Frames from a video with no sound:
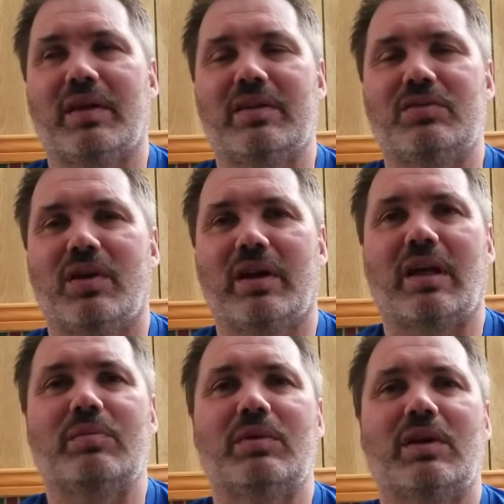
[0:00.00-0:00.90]
I tried a
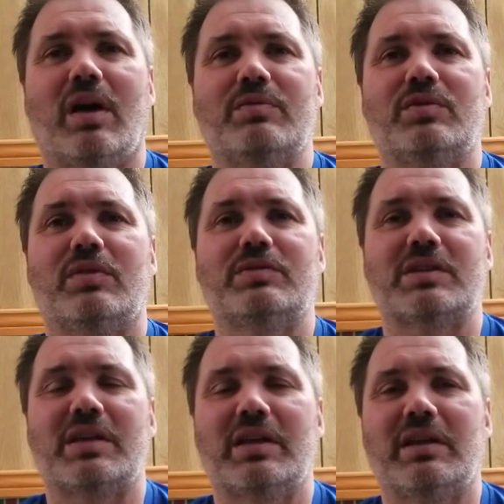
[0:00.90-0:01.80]
couple of times when I was
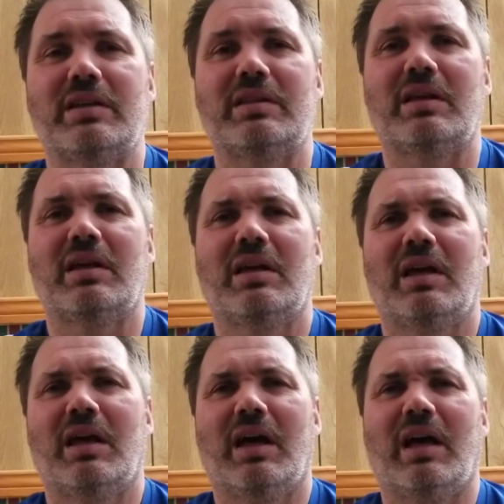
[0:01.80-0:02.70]
a kid, and
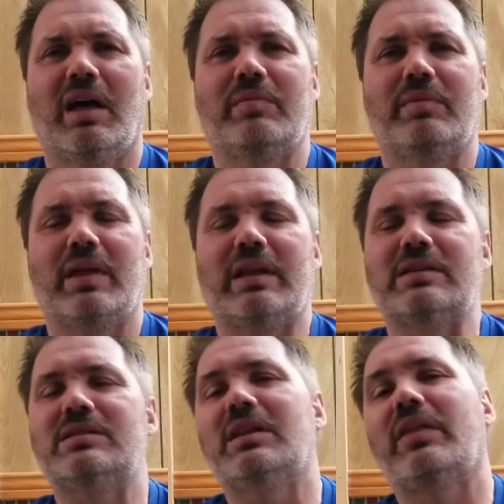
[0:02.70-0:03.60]
it
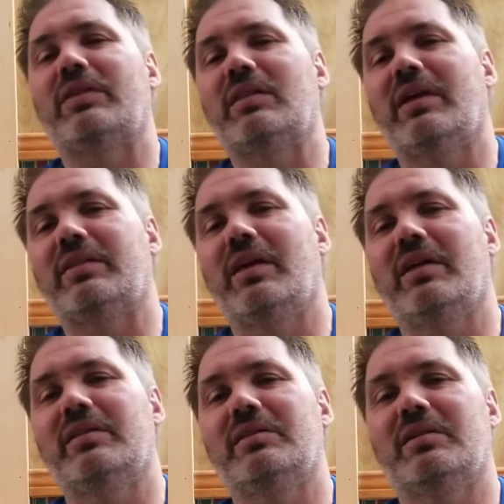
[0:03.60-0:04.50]
is nothing like
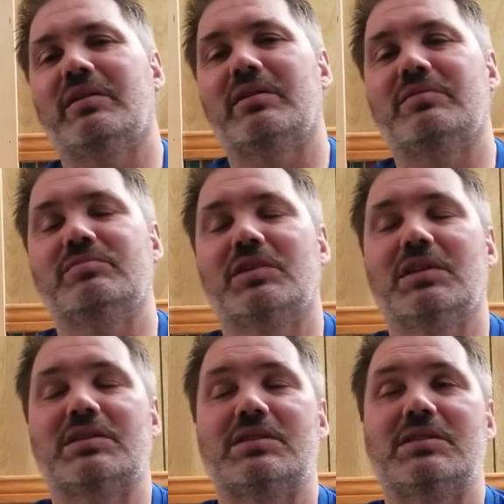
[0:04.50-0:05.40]
that. They're
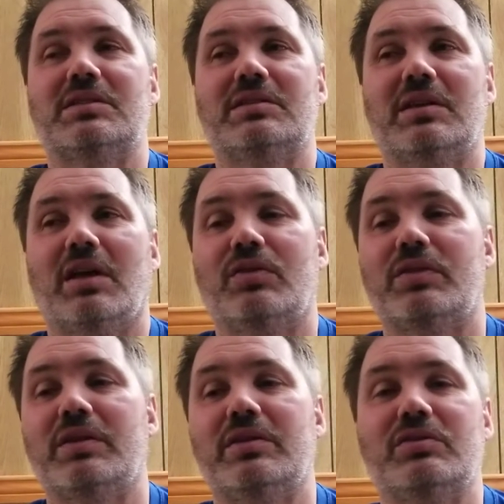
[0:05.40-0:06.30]
delicious and
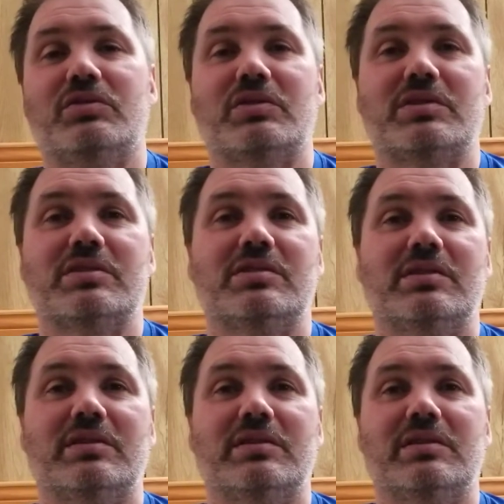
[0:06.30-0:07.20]
healthy and nutritious,
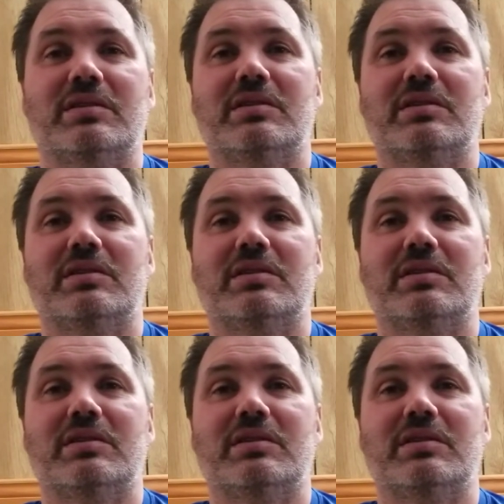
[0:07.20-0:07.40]
and